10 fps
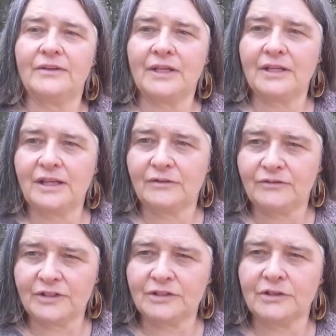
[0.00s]
Then they
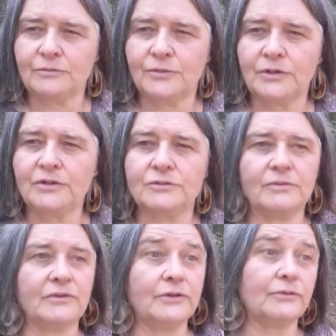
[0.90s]
invented
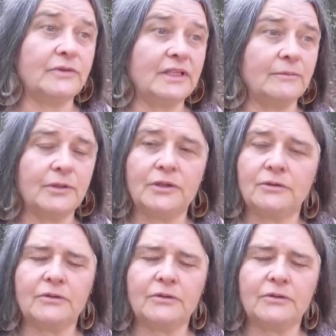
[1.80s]
computers with little red and blue